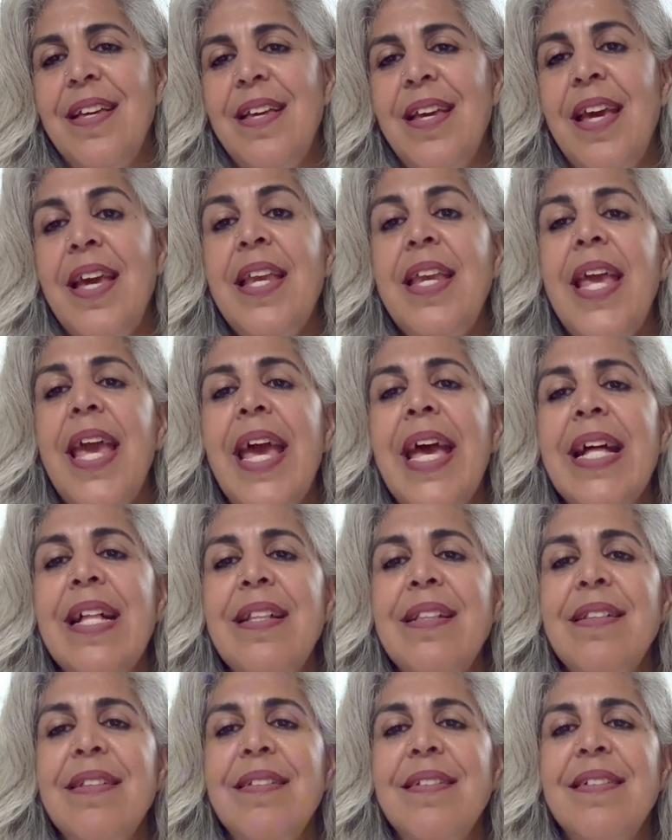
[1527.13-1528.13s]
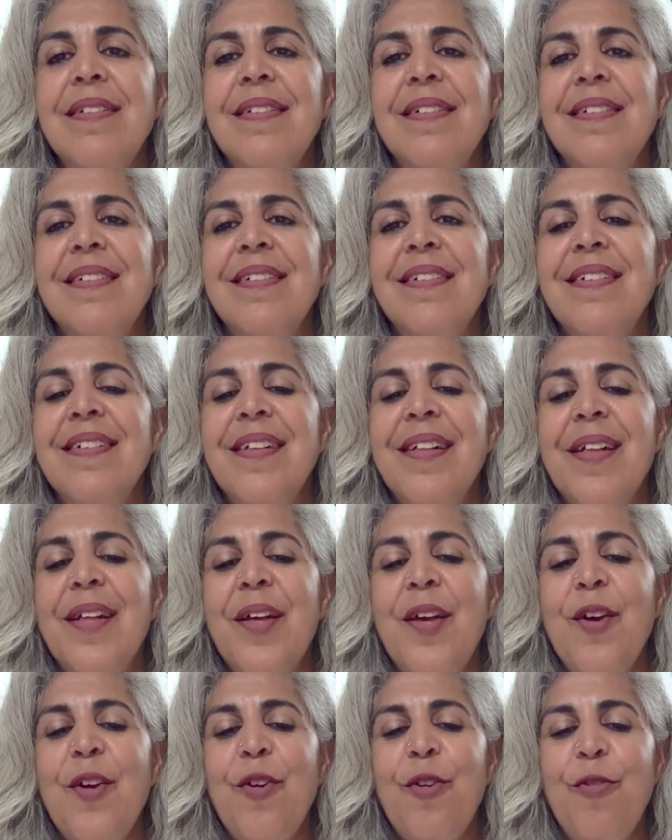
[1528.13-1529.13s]
Inhale.
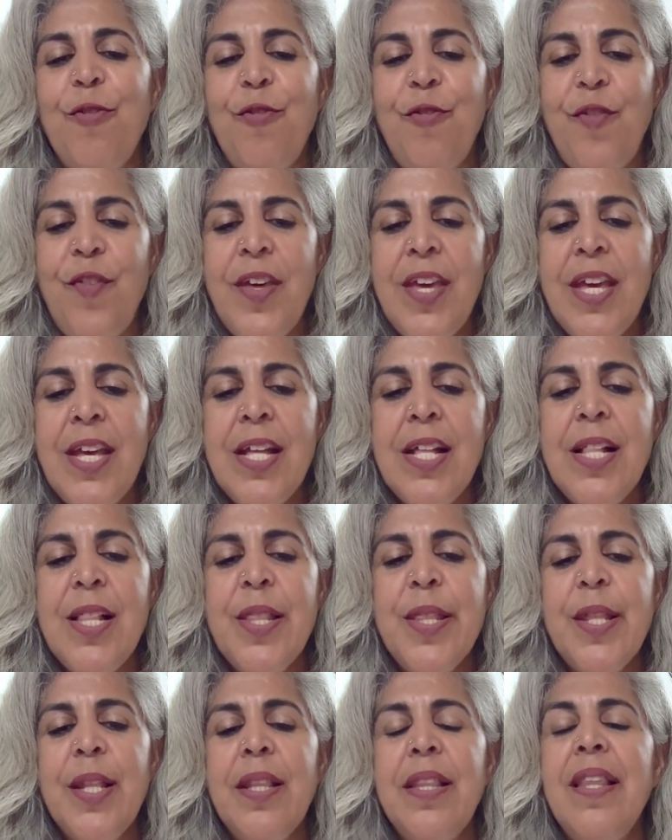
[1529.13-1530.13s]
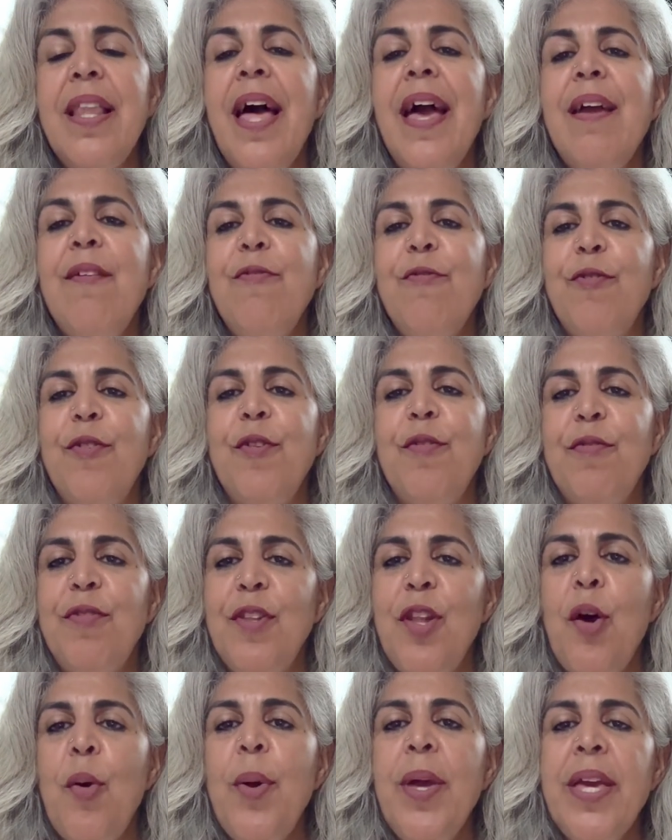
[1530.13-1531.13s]
Feel the life
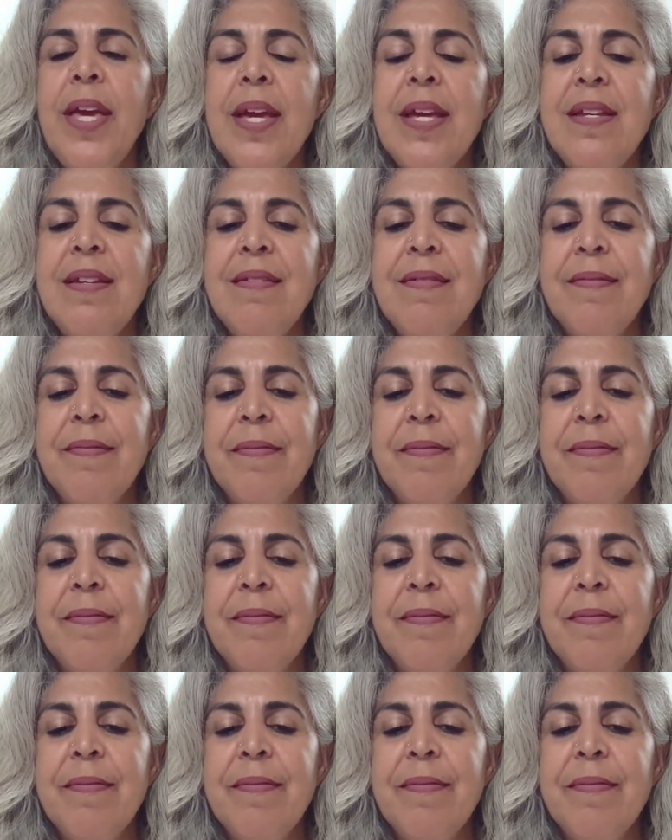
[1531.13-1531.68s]
flowing in.